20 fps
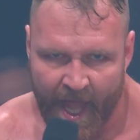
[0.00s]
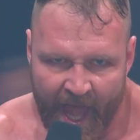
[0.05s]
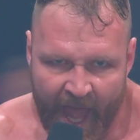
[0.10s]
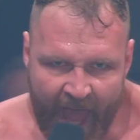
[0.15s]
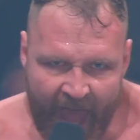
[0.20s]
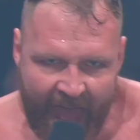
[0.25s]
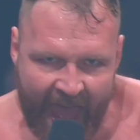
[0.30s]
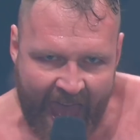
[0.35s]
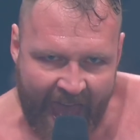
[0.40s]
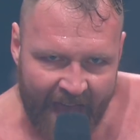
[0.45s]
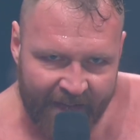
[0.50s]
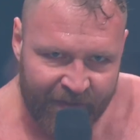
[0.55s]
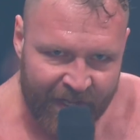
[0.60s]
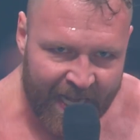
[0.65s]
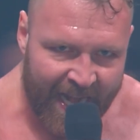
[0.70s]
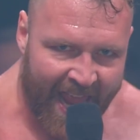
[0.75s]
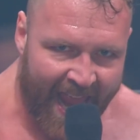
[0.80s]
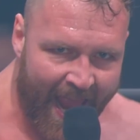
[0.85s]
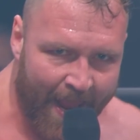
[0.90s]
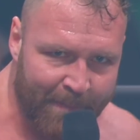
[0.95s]
Have an
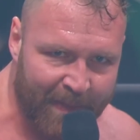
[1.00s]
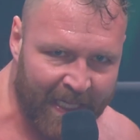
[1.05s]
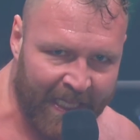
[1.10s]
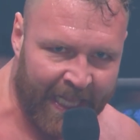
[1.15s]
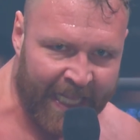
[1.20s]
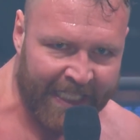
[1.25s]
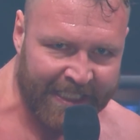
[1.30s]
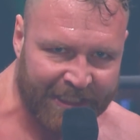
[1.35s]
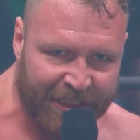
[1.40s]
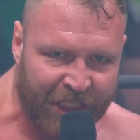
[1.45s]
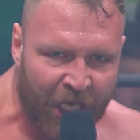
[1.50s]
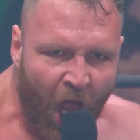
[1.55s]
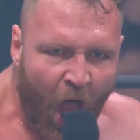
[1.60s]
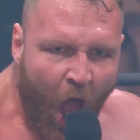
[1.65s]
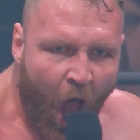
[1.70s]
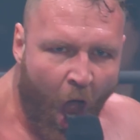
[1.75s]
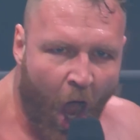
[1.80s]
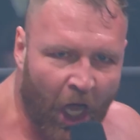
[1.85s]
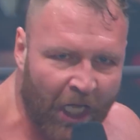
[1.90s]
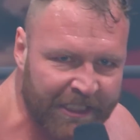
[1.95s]
ambulance
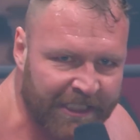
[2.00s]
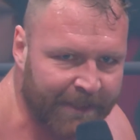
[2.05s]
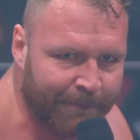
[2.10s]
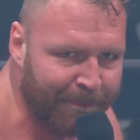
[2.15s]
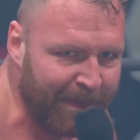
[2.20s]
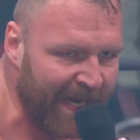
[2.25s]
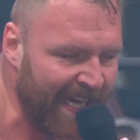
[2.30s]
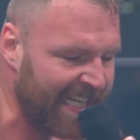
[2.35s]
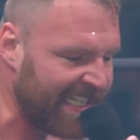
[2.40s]
on speed